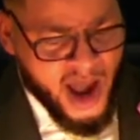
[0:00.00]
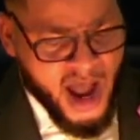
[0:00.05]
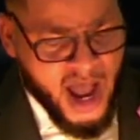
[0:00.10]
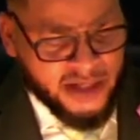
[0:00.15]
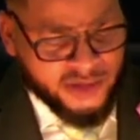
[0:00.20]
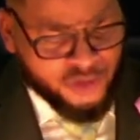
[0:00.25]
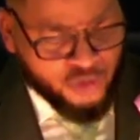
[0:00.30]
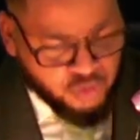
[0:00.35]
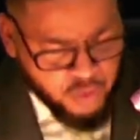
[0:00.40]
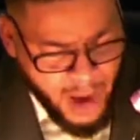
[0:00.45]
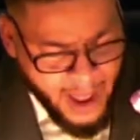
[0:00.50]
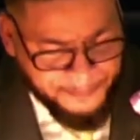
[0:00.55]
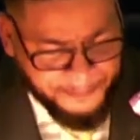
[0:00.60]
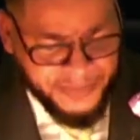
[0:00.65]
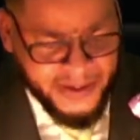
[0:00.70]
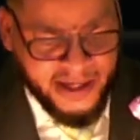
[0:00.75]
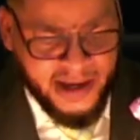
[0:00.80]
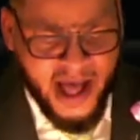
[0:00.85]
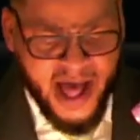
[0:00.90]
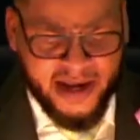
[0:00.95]
are
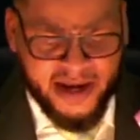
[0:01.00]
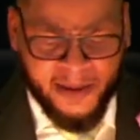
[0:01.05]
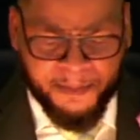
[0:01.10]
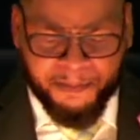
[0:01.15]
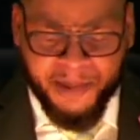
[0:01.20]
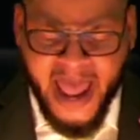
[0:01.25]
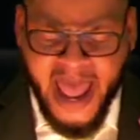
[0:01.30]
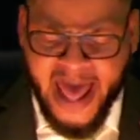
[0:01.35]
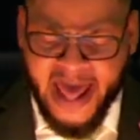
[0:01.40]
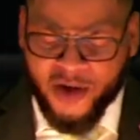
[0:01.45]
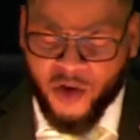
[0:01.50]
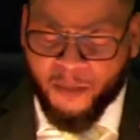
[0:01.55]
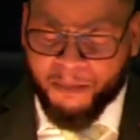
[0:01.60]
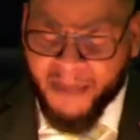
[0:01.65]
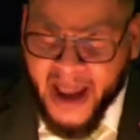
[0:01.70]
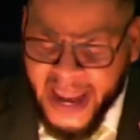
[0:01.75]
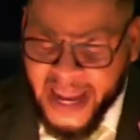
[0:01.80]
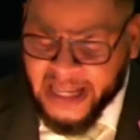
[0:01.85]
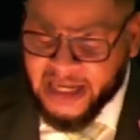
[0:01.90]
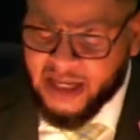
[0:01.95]
dropping out of battle
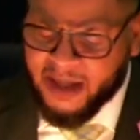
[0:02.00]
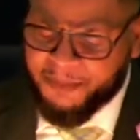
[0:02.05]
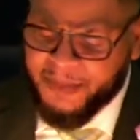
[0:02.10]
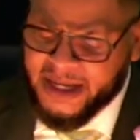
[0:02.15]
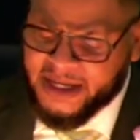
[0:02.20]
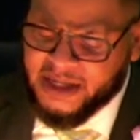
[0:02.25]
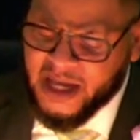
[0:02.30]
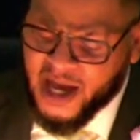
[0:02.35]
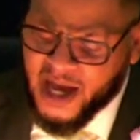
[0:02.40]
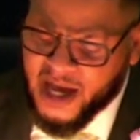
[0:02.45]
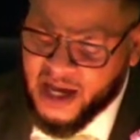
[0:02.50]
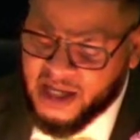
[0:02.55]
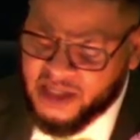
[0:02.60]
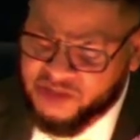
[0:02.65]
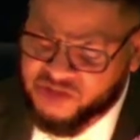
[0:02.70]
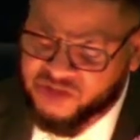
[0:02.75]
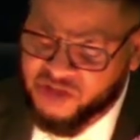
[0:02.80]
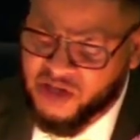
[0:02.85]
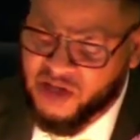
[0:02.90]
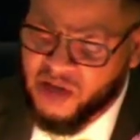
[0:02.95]
mainly
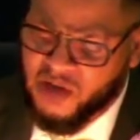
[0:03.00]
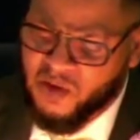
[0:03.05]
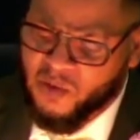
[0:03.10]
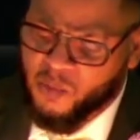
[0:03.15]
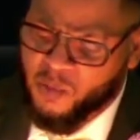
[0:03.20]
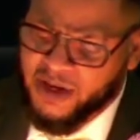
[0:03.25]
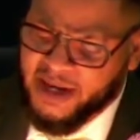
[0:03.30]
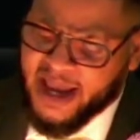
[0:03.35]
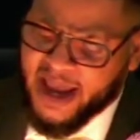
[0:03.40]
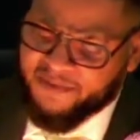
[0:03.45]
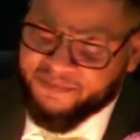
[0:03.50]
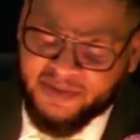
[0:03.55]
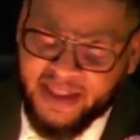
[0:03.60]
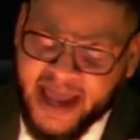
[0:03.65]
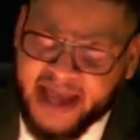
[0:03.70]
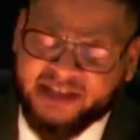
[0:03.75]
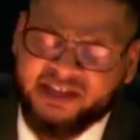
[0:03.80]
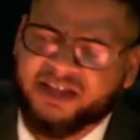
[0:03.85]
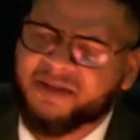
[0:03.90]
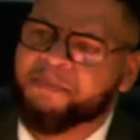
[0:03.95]
because we have
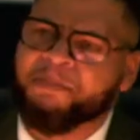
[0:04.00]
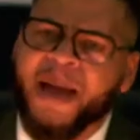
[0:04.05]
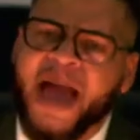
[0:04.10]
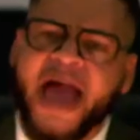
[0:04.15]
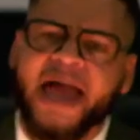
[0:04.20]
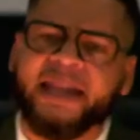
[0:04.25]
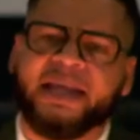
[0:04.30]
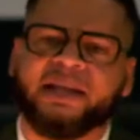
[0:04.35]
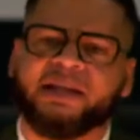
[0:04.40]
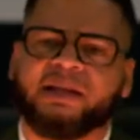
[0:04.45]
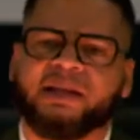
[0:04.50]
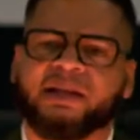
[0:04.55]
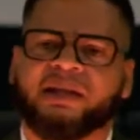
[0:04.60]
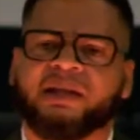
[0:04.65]
not spotted